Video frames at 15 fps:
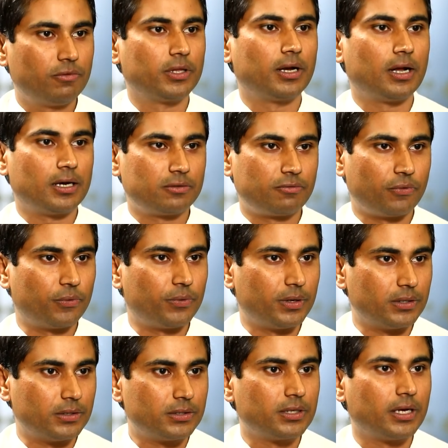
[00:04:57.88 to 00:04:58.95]
for the last few
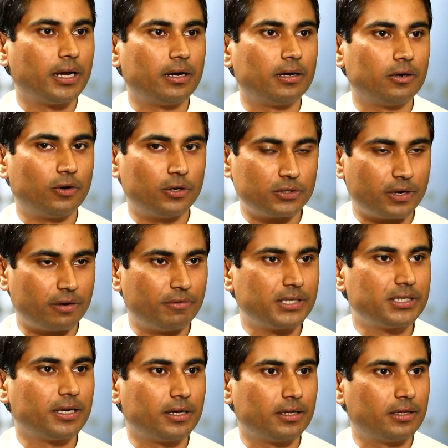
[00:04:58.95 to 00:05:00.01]
years and also
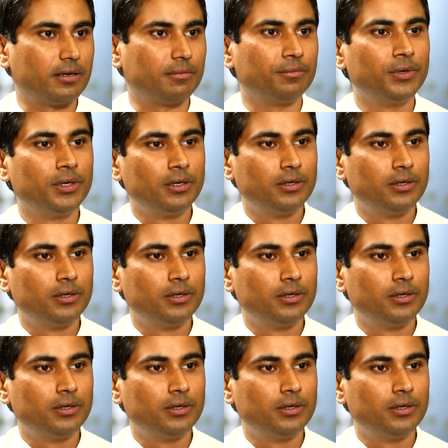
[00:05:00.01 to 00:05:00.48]
investing in them.